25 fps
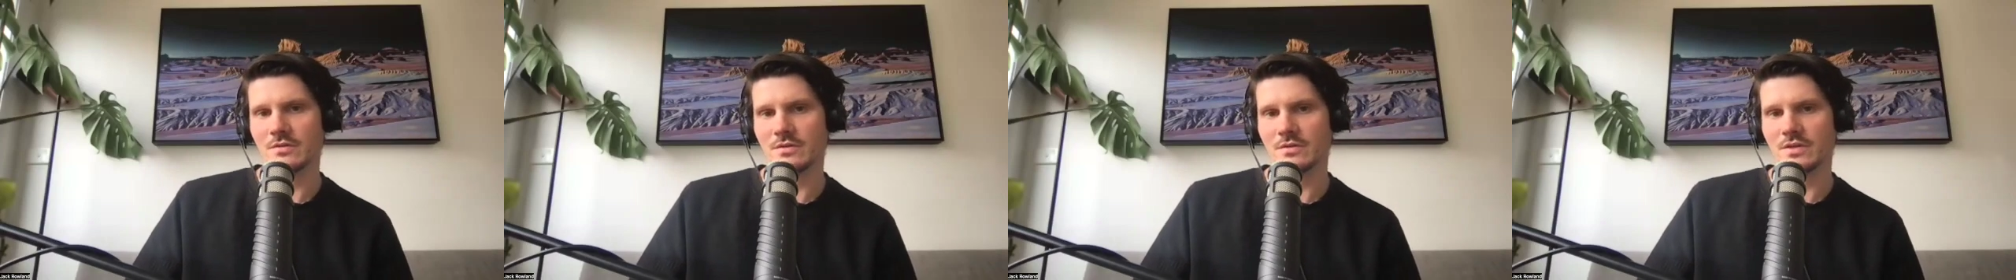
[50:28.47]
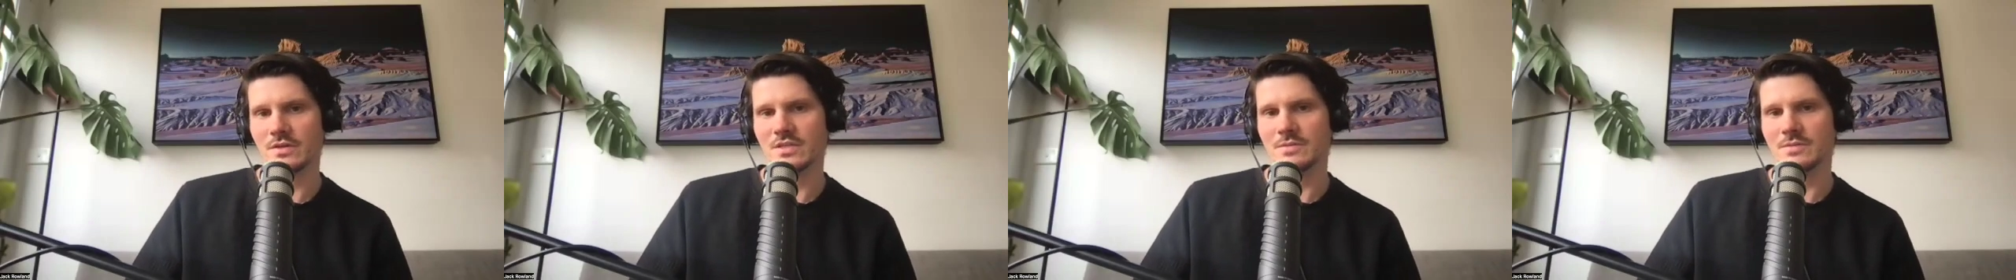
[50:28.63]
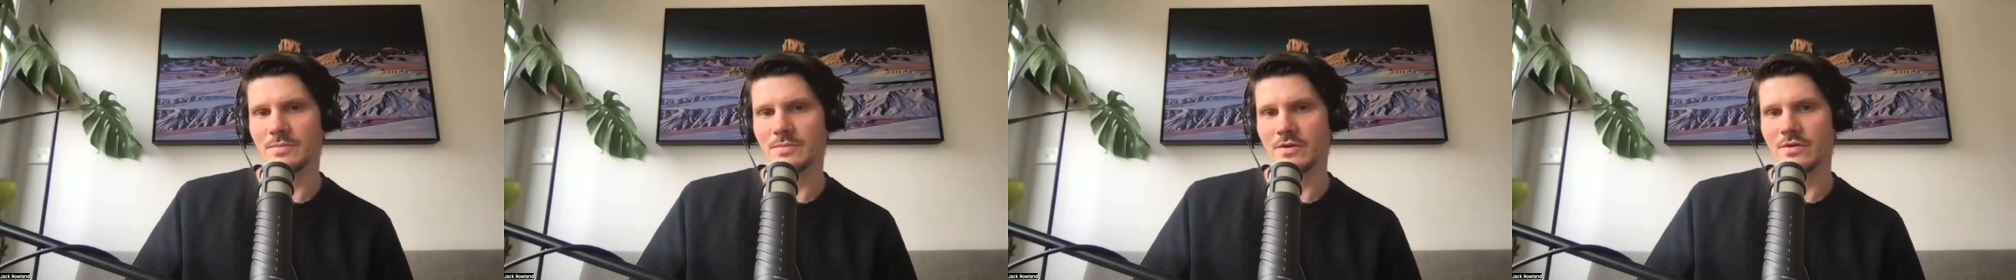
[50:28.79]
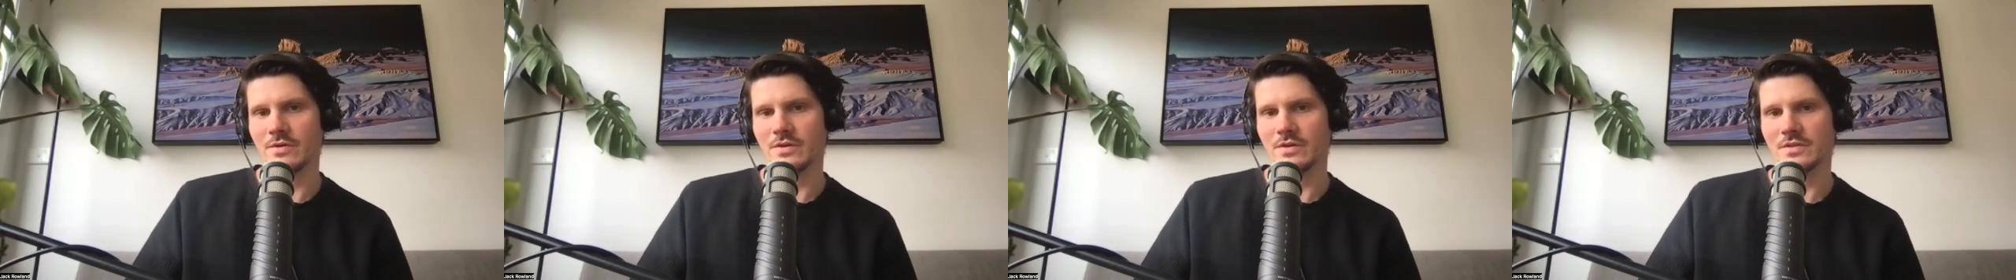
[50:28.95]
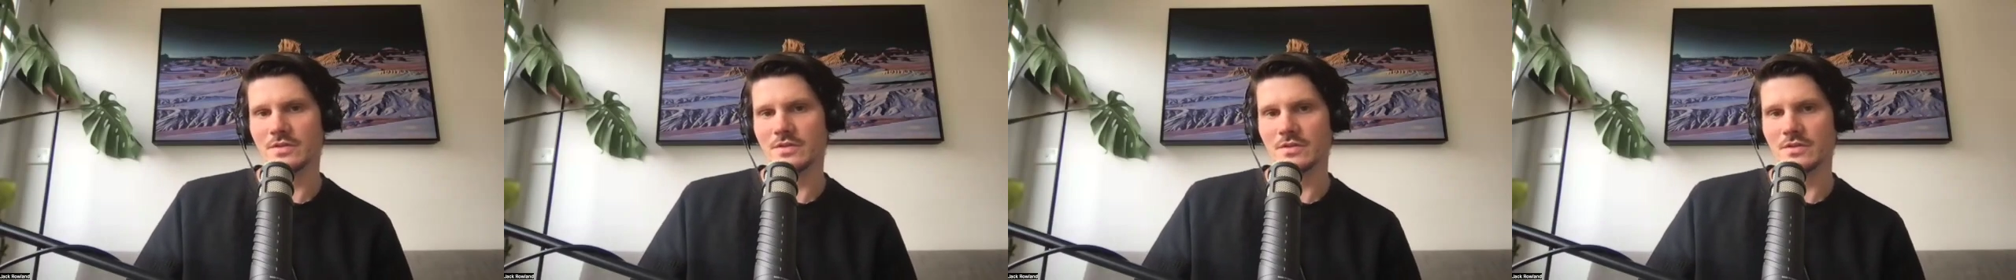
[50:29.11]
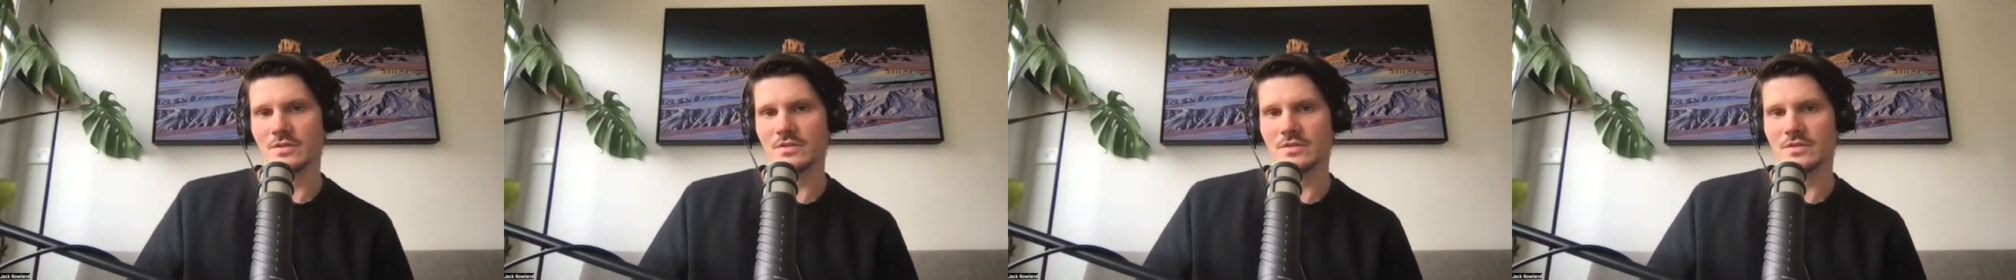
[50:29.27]

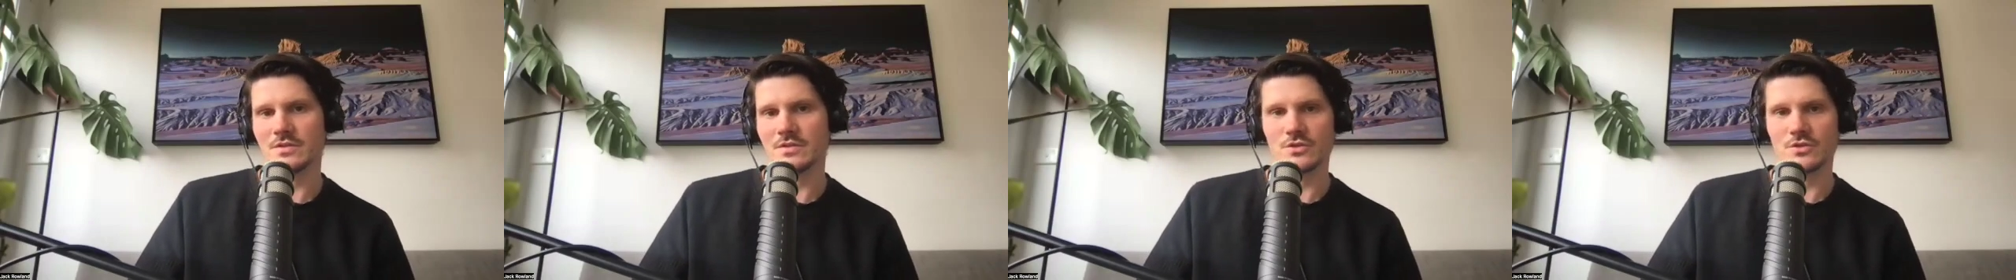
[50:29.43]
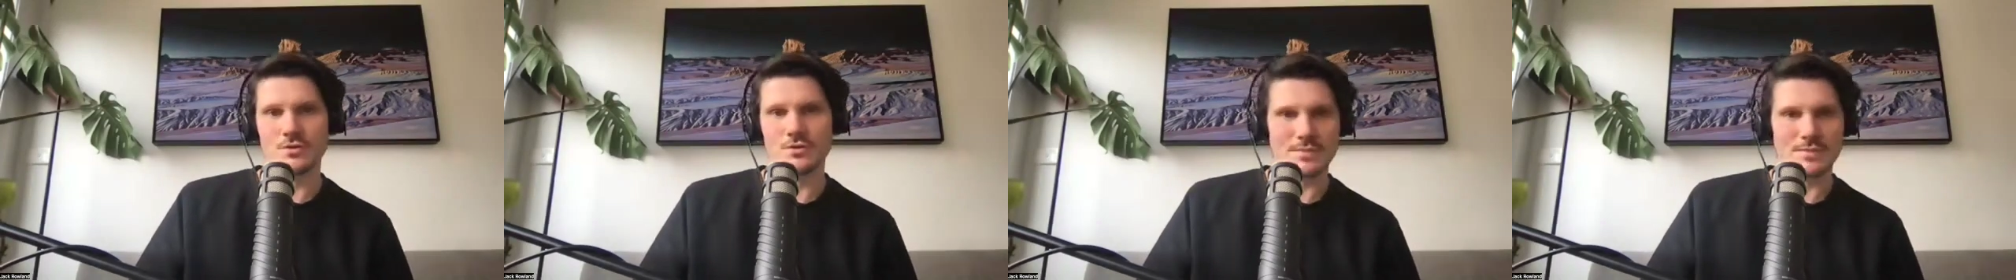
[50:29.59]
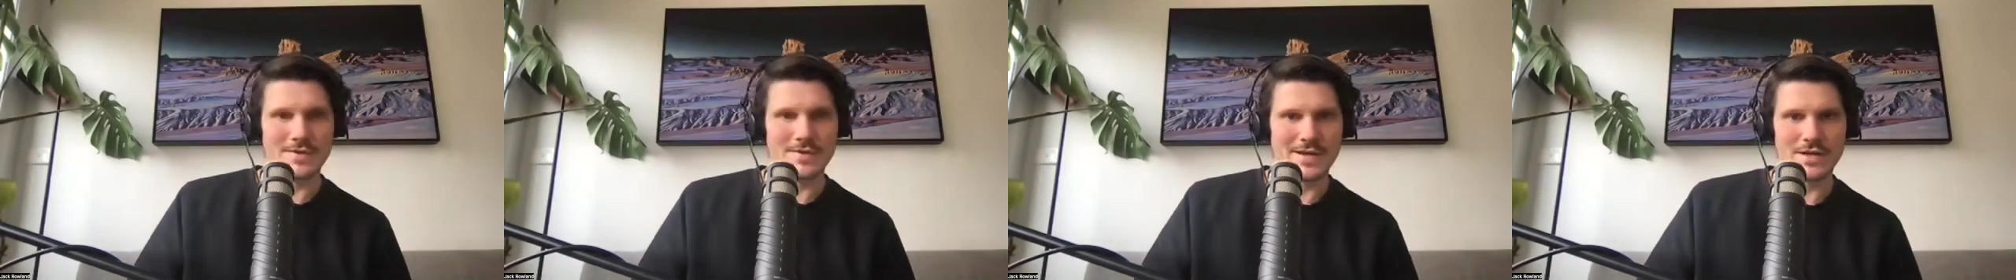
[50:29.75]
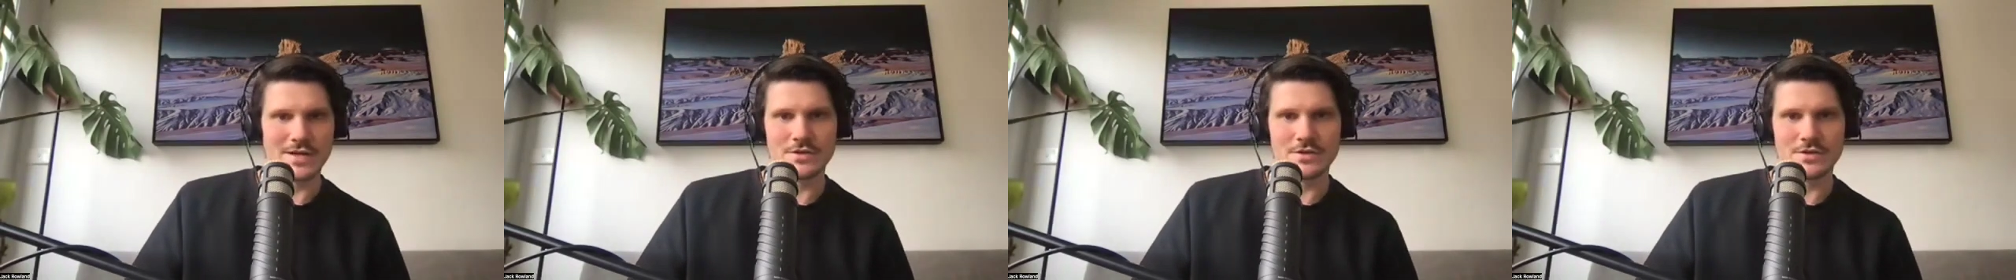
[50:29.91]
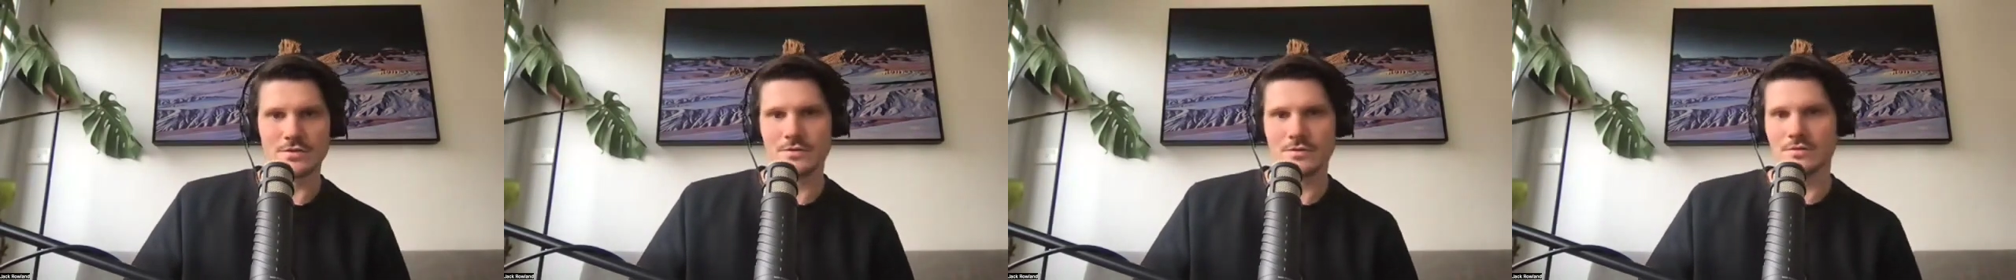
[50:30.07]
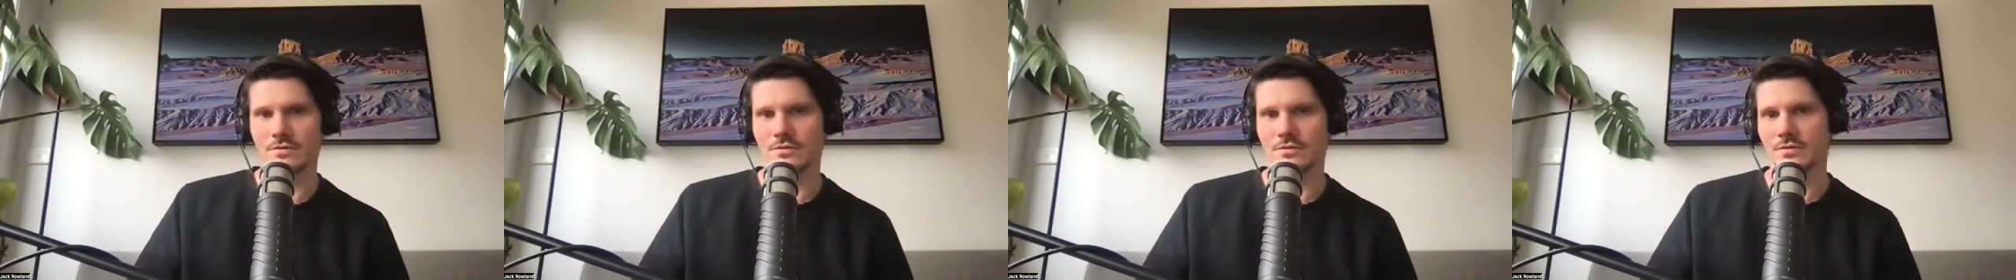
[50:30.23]
experiences, the
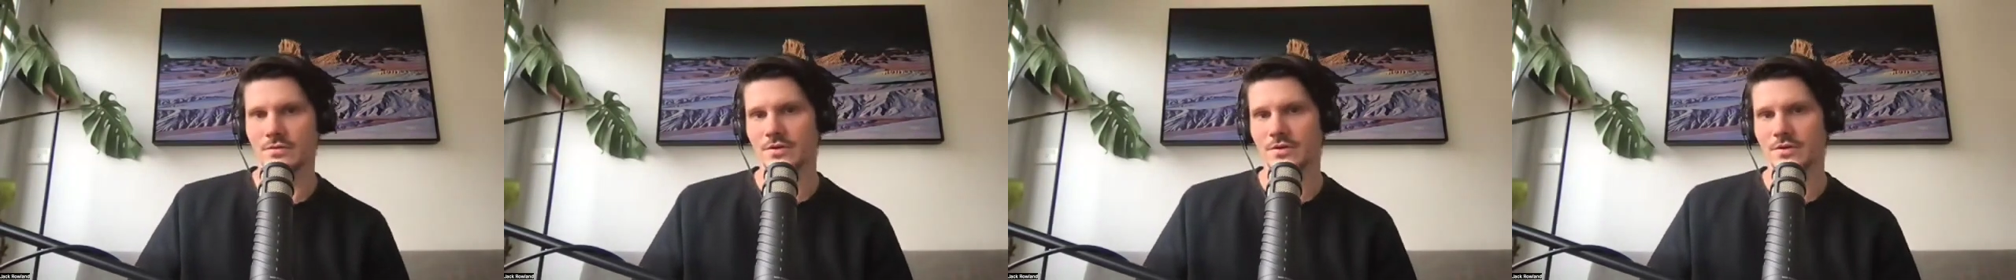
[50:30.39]
supernatural,